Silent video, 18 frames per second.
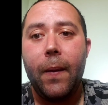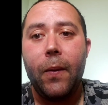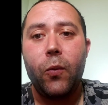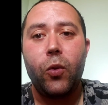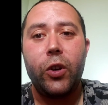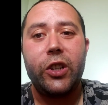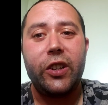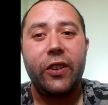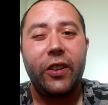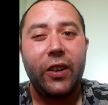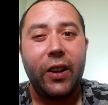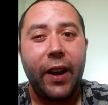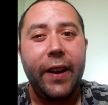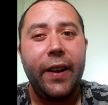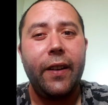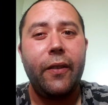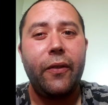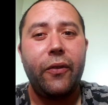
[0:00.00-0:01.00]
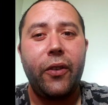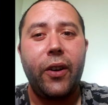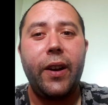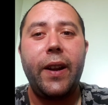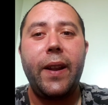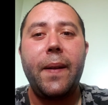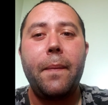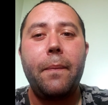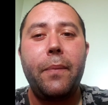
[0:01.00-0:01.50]
which is kind of
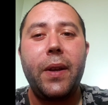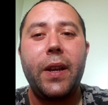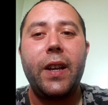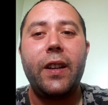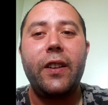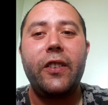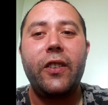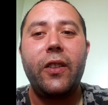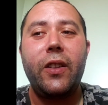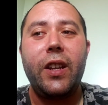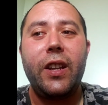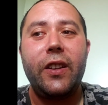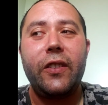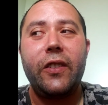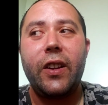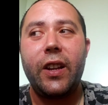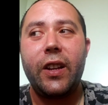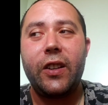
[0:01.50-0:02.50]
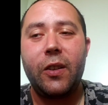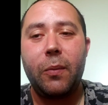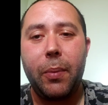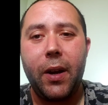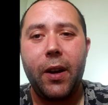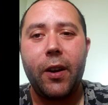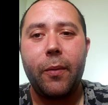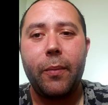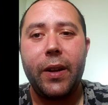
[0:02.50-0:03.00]
funny because of these
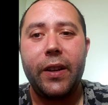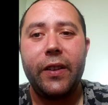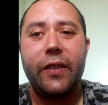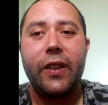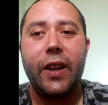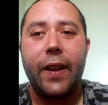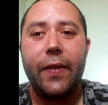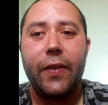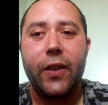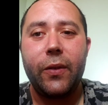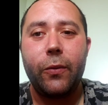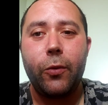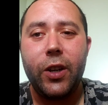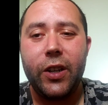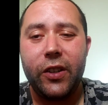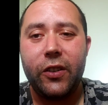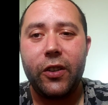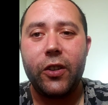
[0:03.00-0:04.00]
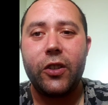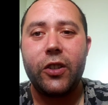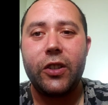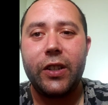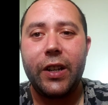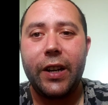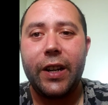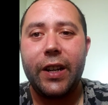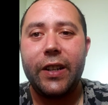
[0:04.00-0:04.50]
experiments and the research
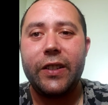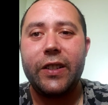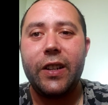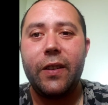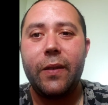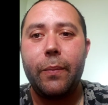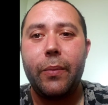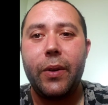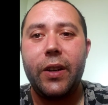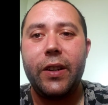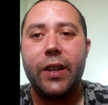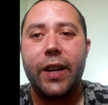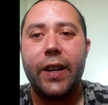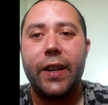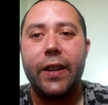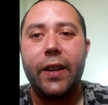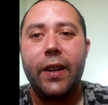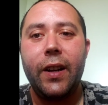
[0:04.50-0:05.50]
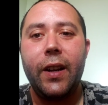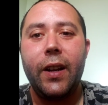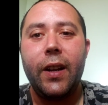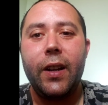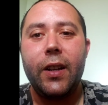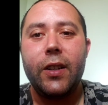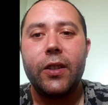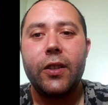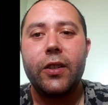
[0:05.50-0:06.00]
studies that have been done.
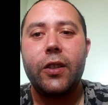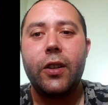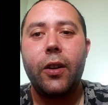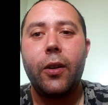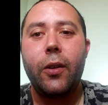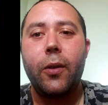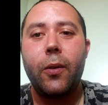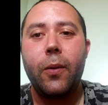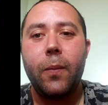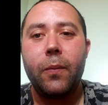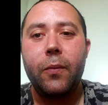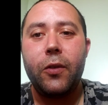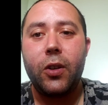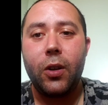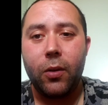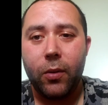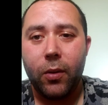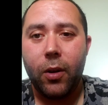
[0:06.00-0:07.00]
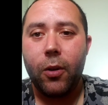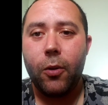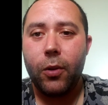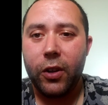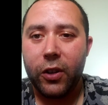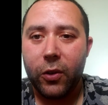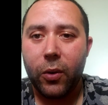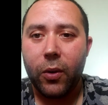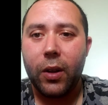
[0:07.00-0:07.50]
So don't
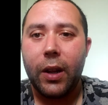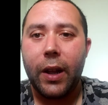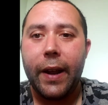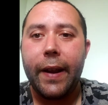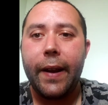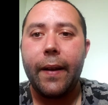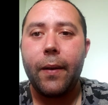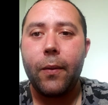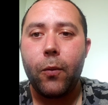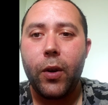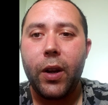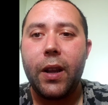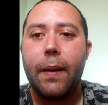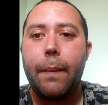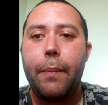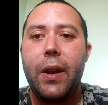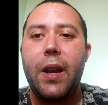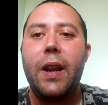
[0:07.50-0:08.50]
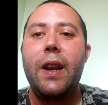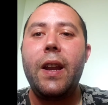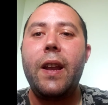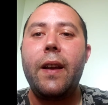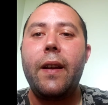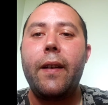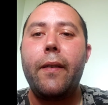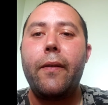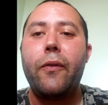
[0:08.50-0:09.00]
always rely on
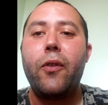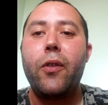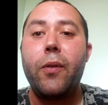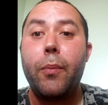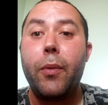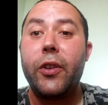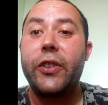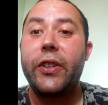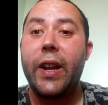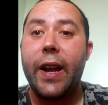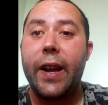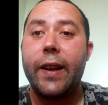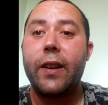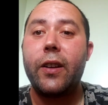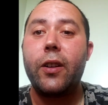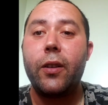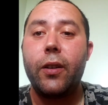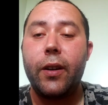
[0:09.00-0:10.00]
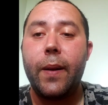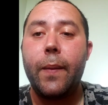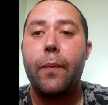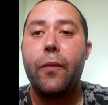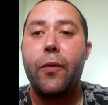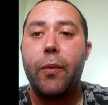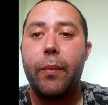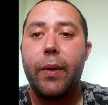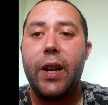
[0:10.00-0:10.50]
Wikipedia for the most accurate
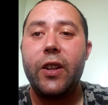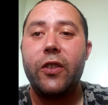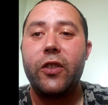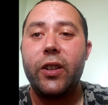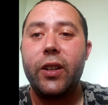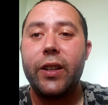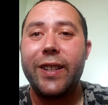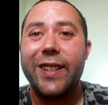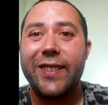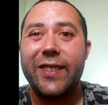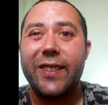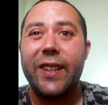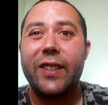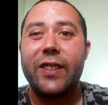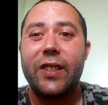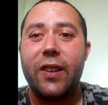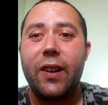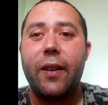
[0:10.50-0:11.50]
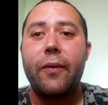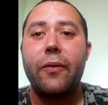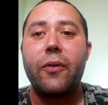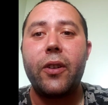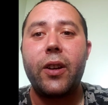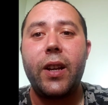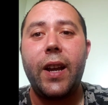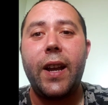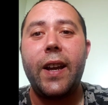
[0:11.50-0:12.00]
information, because let's not
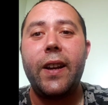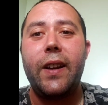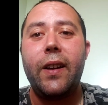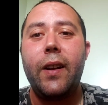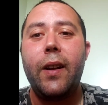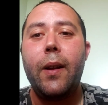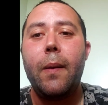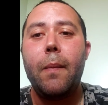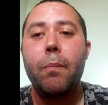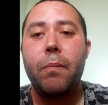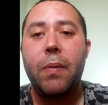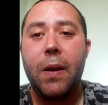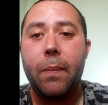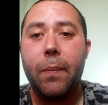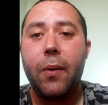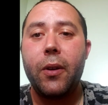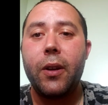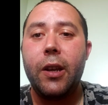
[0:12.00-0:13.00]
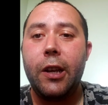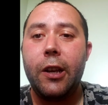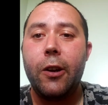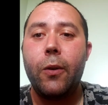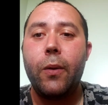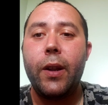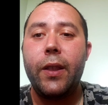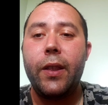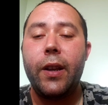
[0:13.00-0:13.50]
forget, people can
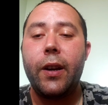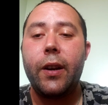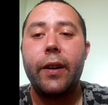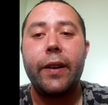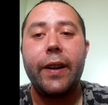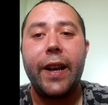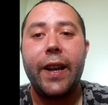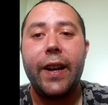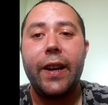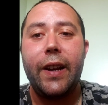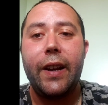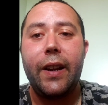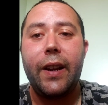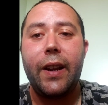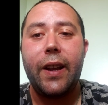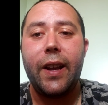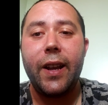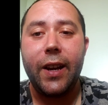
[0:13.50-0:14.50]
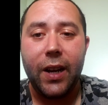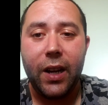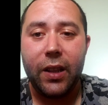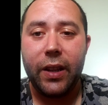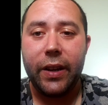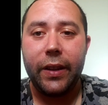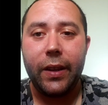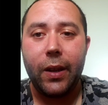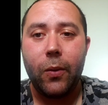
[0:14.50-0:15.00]
go in there and edit
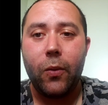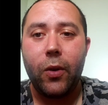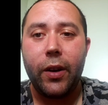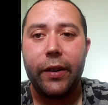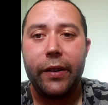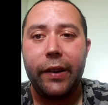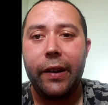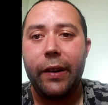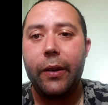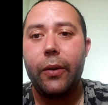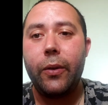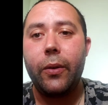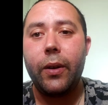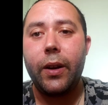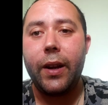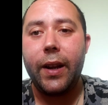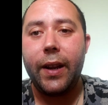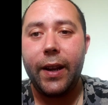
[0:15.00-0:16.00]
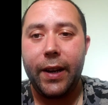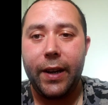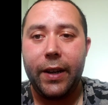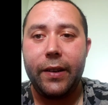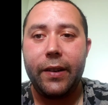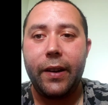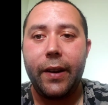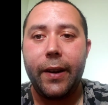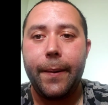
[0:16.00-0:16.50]
anything they want to
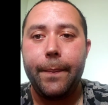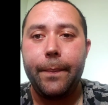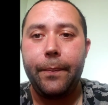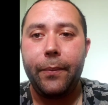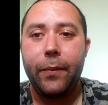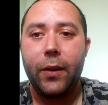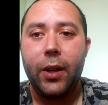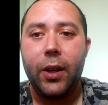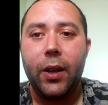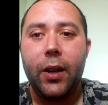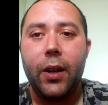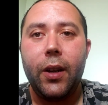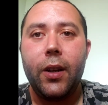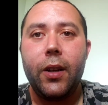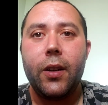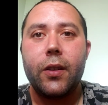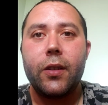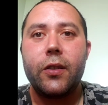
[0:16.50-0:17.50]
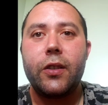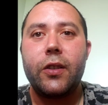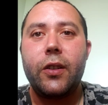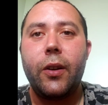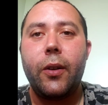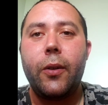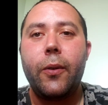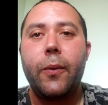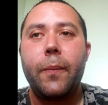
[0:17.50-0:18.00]
anytime.
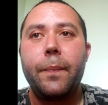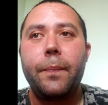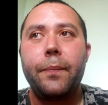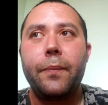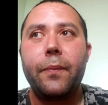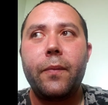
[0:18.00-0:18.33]
So